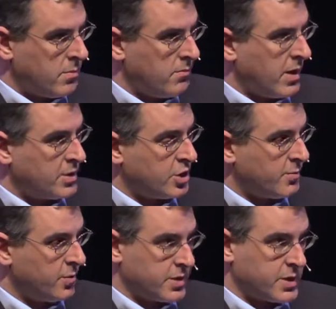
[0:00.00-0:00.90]

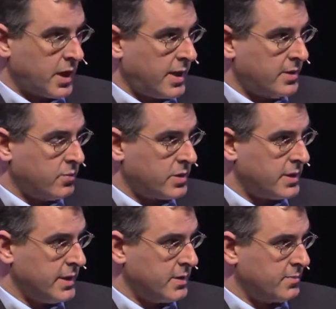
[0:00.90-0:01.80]
relationship on the side was
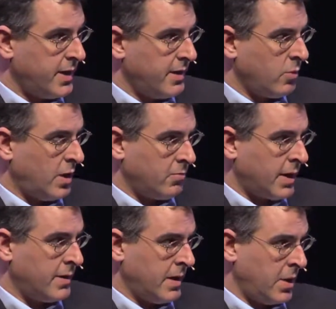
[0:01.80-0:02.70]
seen as being, well,
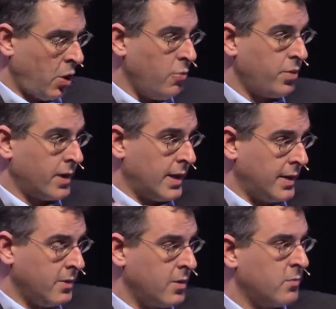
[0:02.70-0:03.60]
and
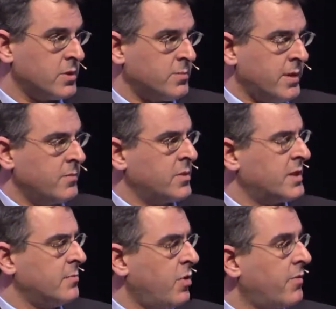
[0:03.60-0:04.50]
openly was being
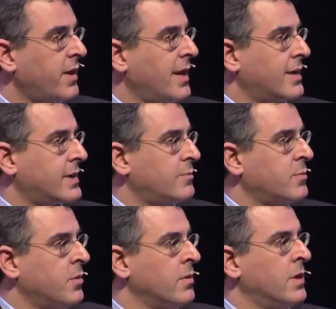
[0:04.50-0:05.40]
seen perfectly
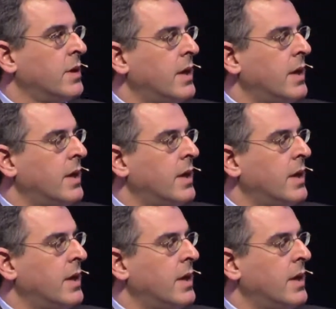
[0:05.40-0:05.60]
acceptable.